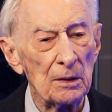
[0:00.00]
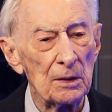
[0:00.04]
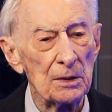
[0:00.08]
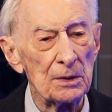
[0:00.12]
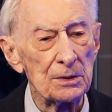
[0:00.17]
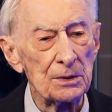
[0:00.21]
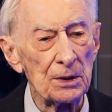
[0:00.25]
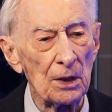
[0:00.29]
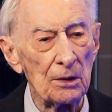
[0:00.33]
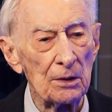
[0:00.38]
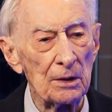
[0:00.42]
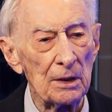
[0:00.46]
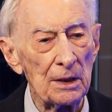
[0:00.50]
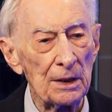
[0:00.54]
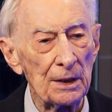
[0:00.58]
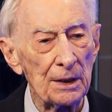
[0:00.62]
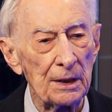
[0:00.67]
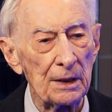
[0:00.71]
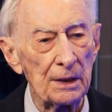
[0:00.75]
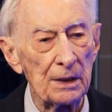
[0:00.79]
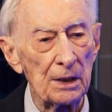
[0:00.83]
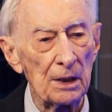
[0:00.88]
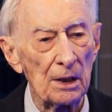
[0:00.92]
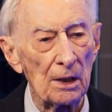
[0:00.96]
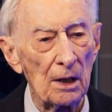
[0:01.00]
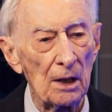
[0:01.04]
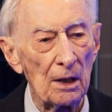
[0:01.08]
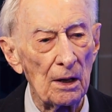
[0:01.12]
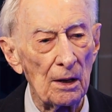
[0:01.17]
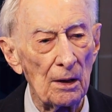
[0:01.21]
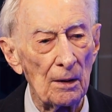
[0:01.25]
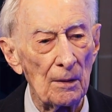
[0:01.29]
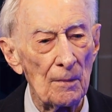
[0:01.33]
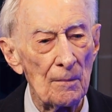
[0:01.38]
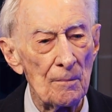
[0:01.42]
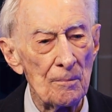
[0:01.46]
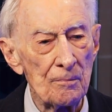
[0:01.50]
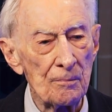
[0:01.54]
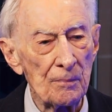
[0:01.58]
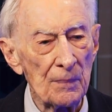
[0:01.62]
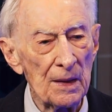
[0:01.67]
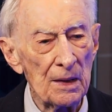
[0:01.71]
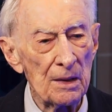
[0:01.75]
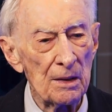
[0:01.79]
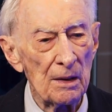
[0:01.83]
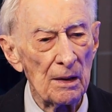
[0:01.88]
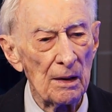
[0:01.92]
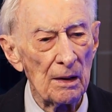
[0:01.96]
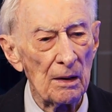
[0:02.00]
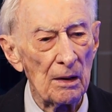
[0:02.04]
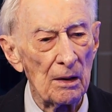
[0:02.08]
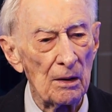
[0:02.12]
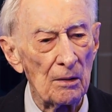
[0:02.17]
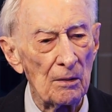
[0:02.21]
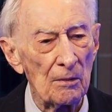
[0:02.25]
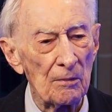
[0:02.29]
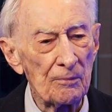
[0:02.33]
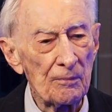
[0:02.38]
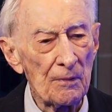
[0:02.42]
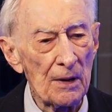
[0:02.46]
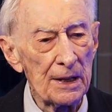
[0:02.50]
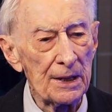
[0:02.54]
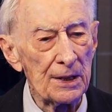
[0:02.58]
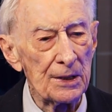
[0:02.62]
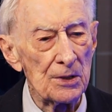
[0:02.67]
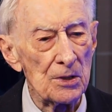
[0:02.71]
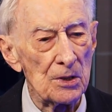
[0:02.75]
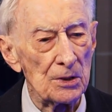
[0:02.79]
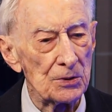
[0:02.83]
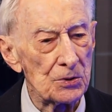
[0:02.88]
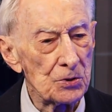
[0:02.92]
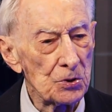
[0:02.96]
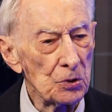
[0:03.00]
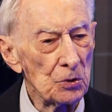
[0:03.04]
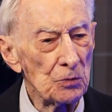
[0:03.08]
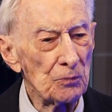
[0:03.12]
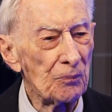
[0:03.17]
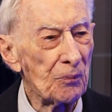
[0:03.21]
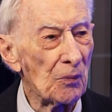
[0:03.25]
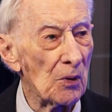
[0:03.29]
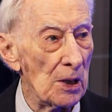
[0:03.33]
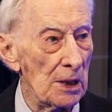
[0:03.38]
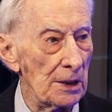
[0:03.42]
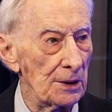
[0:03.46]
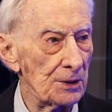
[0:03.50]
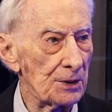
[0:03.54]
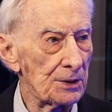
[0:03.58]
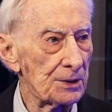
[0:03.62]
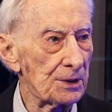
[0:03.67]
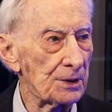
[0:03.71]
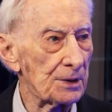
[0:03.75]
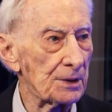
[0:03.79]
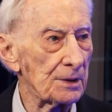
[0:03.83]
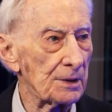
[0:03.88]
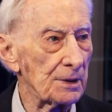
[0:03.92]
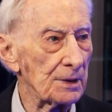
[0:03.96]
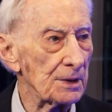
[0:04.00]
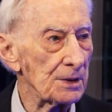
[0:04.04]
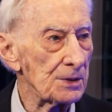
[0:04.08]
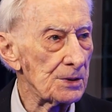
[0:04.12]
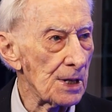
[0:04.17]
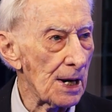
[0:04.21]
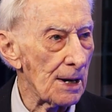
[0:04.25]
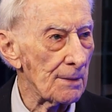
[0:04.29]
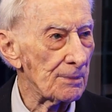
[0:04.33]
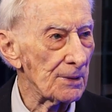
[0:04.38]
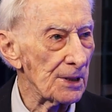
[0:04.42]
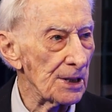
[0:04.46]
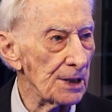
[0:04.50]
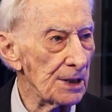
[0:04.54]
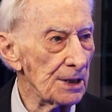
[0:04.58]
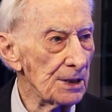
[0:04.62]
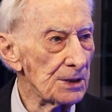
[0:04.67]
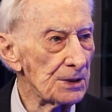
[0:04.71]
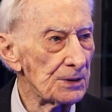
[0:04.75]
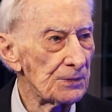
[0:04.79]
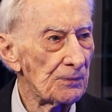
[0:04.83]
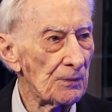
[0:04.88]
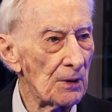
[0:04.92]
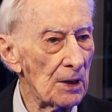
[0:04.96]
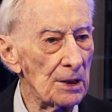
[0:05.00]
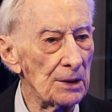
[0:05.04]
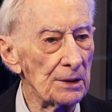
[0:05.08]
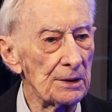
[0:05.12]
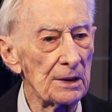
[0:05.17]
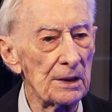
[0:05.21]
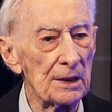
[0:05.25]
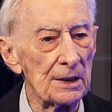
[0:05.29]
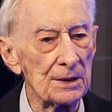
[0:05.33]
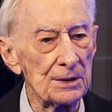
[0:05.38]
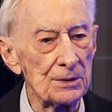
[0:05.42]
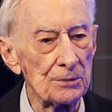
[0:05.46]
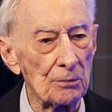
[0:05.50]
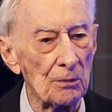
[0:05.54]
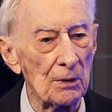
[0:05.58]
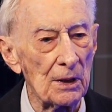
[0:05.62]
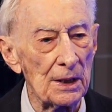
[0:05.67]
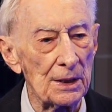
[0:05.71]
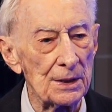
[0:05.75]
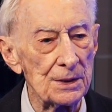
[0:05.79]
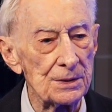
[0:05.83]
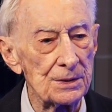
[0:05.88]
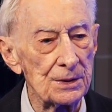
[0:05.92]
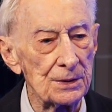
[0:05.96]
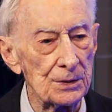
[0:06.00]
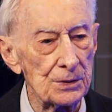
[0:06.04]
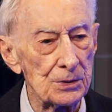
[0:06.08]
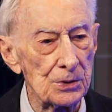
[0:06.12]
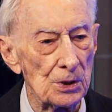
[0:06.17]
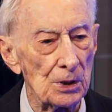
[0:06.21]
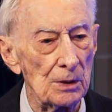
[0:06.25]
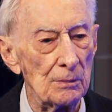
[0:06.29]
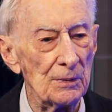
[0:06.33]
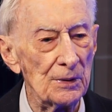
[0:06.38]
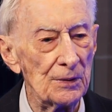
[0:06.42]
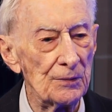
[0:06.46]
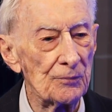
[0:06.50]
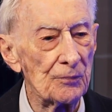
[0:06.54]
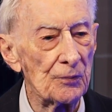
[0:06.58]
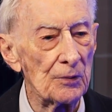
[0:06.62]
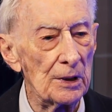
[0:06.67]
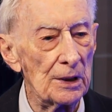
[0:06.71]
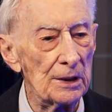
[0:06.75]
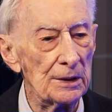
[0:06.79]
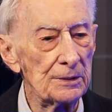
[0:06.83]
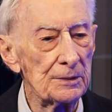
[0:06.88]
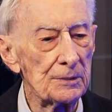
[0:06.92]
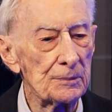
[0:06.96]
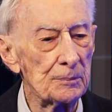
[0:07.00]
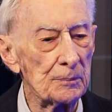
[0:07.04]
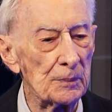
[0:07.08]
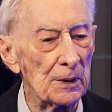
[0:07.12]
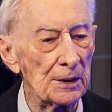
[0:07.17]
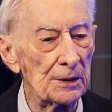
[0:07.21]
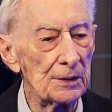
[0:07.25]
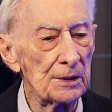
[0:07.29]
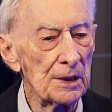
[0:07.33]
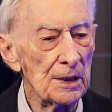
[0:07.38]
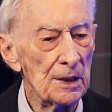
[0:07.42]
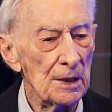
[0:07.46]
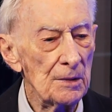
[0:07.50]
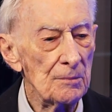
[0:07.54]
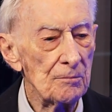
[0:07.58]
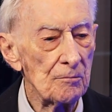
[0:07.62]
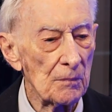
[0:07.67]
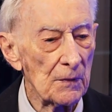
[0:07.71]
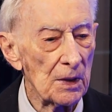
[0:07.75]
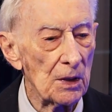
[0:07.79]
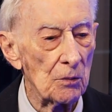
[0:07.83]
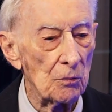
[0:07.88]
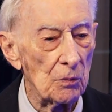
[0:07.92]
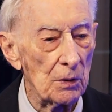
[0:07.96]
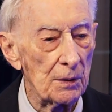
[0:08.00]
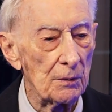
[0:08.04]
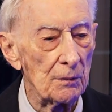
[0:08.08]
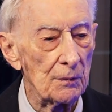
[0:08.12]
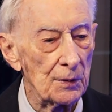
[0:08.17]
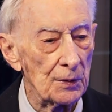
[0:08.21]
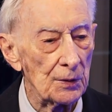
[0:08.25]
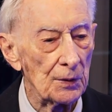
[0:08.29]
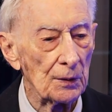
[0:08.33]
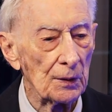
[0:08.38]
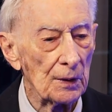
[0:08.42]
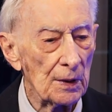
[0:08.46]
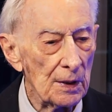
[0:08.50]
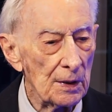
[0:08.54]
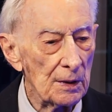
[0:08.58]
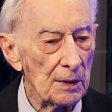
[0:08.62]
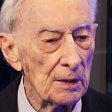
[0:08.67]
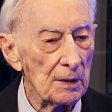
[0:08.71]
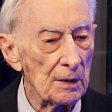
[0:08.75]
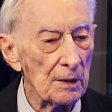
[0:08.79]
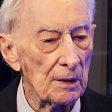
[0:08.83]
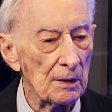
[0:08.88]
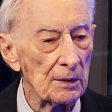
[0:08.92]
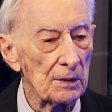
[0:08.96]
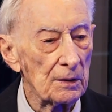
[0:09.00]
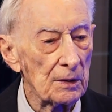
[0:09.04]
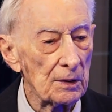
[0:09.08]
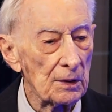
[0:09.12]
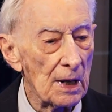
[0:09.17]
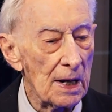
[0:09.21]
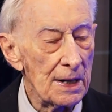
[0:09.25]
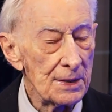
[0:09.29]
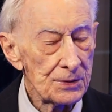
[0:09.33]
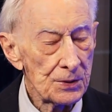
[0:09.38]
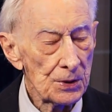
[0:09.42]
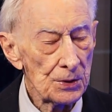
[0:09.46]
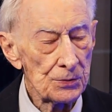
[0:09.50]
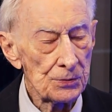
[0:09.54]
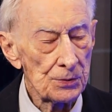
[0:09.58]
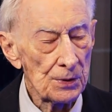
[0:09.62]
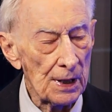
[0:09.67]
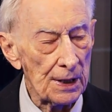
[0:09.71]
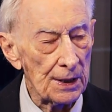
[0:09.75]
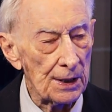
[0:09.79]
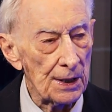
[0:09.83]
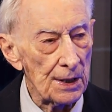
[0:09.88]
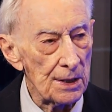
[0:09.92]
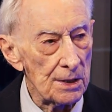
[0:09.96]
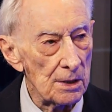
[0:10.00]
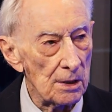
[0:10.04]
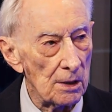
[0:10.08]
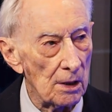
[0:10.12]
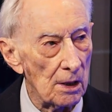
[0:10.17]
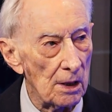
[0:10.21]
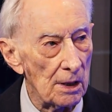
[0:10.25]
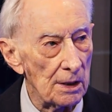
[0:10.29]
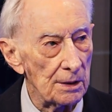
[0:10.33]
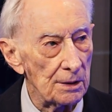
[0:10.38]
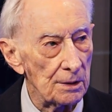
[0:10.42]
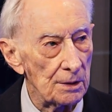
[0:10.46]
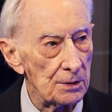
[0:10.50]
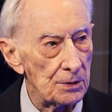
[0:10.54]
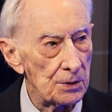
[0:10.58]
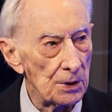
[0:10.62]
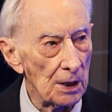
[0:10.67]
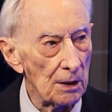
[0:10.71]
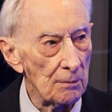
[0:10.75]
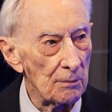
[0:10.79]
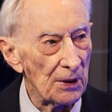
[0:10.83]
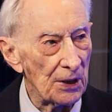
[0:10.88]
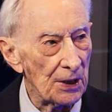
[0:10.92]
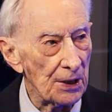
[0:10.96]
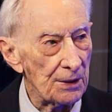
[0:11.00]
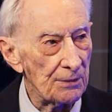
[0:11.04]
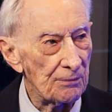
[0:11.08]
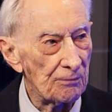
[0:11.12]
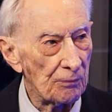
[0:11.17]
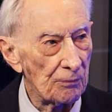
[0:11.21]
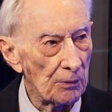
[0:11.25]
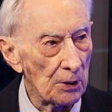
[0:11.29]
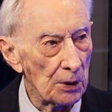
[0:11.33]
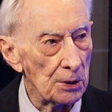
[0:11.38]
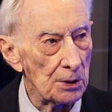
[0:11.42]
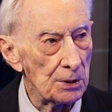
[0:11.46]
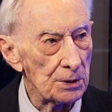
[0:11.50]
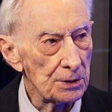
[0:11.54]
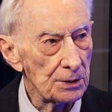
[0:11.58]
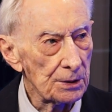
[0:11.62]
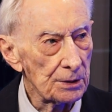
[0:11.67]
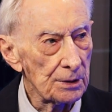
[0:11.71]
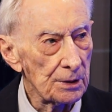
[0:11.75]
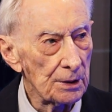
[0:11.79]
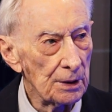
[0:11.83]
certainly fighting on two fronts, the Japanese front as well as the German front, but we were concentrating on Germany first